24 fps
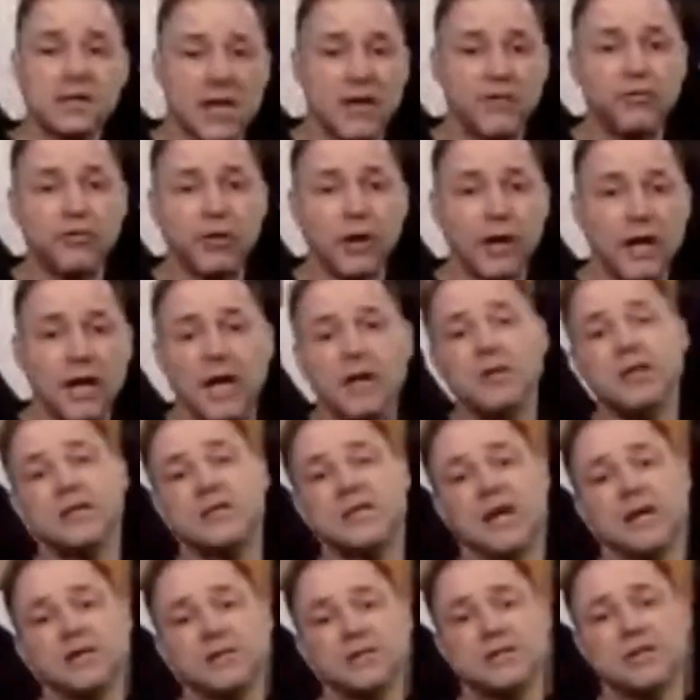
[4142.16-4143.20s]

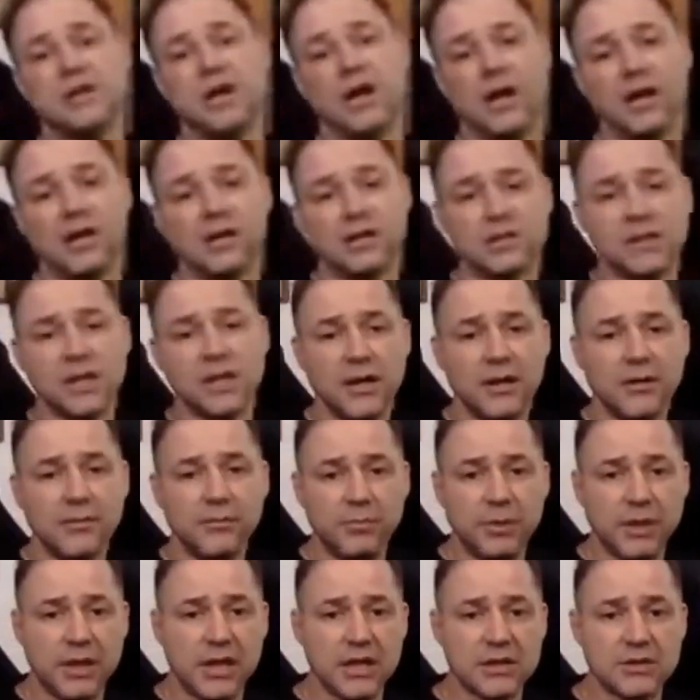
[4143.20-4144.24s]
$100,000
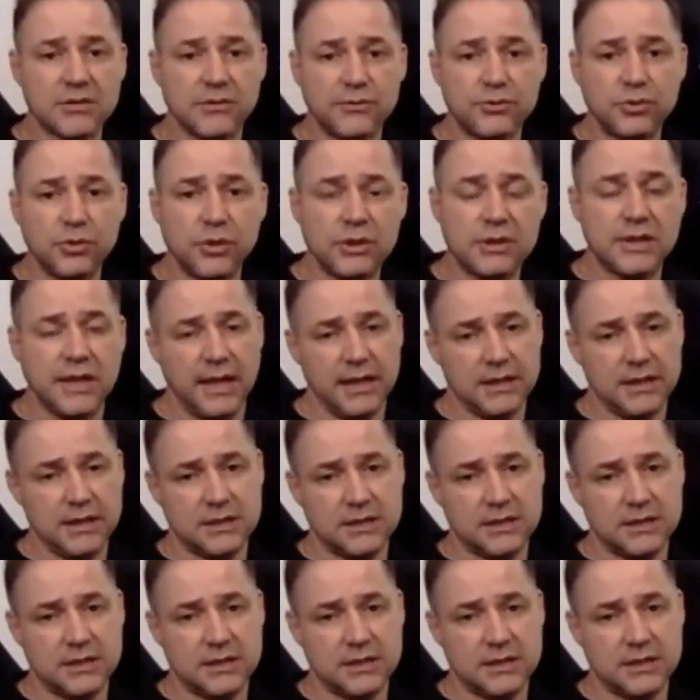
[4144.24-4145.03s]
because of doing tests.